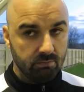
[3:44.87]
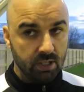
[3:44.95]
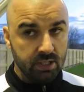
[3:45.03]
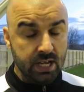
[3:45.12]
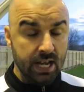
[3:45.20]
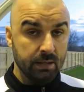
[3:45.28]

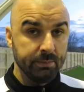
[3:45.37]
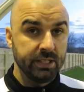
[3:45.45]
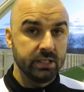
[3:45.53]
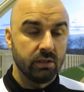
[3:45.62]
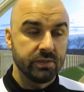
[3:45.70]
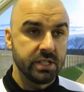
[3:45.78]
Yeah, I
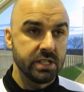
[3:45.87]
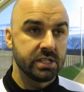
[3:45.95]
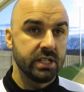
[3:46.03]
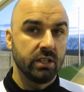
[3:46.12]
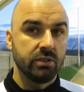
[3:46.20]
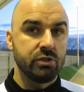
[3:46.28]
mean, obviously he's
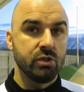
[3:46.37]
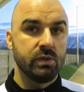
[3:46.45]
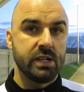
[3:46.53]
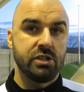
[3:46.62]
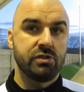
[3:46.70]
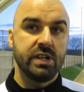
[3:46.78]
still on dual
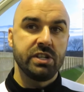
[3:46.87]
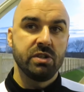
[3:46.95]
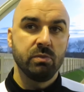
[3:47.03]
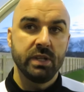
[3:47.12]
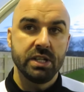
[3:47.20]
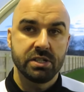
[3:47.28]

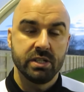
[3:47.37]
registration with us,